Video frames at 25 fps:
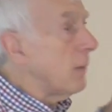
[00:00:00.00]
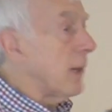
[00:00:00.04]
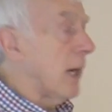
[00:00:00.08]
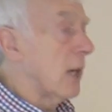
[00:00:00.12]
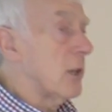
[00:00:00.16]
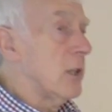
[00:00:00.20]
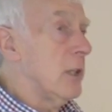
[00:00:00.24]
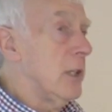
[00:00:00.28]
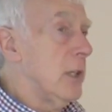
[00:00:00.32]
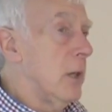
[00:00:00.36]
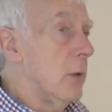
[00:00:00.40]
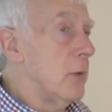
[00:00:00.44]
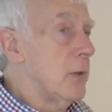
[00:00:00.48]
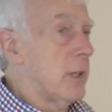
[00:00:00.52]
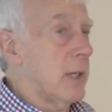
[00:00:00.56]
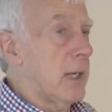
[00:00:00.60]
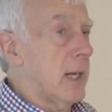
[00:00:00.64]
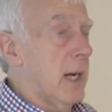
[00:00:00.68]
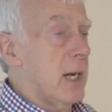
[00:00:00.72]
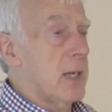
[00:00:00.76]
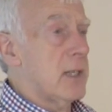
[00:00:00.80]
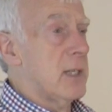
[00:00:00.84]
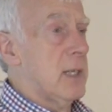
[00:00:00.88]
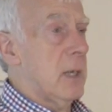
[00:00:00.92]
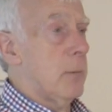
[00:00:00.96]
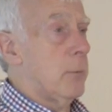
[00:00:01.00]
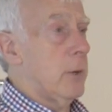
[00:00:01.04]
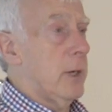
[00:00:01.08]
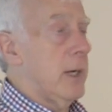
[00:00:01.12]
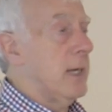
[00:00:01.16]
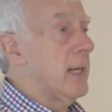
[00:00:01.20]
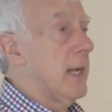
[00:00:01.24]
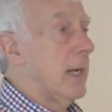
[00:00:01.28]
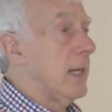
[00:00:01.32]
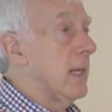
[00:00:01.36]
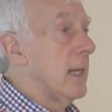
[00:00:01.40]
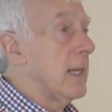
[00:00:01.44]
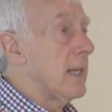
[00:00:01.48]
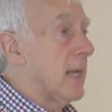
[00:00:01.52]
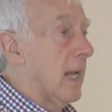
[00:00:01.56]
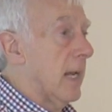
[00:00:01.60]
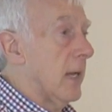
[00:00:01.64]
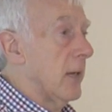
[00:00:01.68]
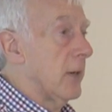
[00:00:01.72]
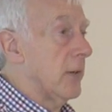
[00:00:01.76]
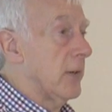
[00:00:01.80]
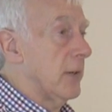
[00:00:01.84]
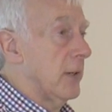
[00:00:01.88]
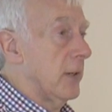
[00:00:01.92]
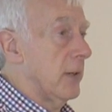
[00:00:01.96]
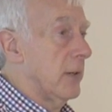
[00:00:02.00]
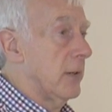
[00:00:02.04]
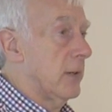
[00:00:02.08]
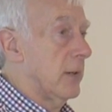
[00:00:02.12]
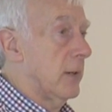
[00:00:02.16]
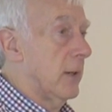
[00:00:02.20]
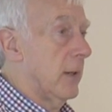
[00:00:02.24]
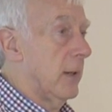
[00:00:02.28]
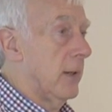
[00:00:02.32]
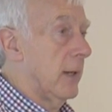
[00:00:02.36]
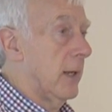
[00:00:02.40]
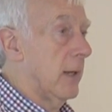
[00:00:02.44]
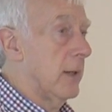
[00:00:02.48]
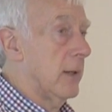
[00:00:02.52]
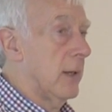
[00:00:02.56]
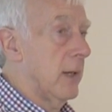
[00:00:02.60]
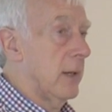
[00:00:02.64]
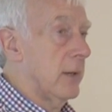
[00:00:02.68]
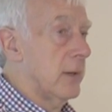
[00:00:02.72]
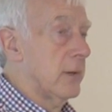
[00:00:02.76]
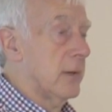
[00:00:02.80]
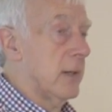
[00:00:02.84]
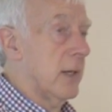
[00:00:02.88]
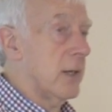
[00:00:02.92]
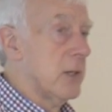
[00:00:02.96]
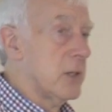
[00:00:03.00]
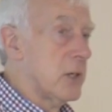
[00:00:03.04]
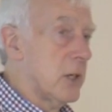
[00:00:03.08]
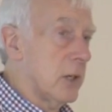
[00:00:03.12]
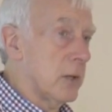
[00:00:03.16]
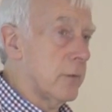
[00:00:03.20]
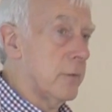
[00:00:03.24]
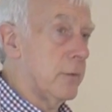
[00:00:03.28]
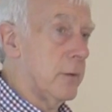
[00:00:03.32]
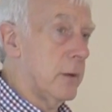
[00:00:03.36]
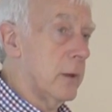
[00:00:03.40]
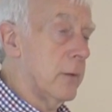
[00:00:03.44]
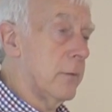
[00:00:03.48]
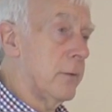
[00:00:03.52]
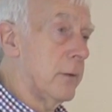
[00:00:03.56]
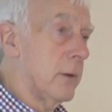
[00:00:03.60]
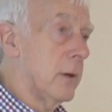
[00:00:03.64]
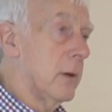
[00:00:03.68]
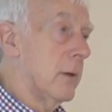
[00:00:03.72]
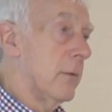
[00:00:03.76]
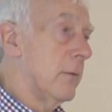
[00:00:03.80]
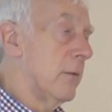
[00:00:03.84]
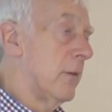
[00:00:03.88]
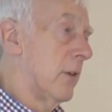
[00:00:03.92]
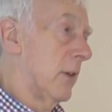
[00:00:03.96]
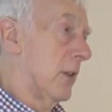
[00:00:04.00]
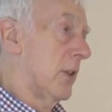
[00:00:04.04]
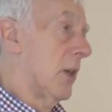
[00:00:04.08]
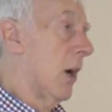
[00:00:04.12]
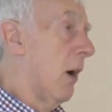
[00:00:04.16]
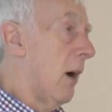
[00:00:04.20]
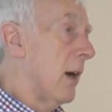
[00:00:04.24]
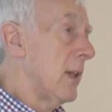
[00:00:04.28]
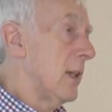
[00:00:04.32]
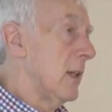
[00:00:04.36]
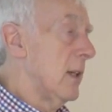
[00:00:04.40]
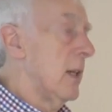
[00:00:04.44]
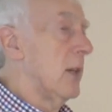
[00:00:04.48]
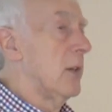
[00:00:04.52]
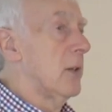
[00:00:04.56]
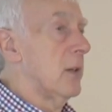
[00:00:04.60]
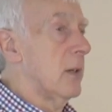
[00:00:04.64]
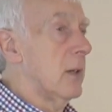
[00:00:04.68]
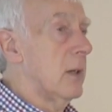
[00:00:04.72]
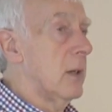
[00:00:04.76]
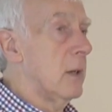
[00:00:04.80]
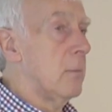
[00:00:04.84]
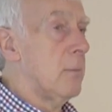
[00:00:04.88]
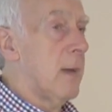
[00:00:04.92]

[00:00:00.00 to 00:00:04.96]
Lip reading: actually use the case number in any analysis. That's just for tidiness and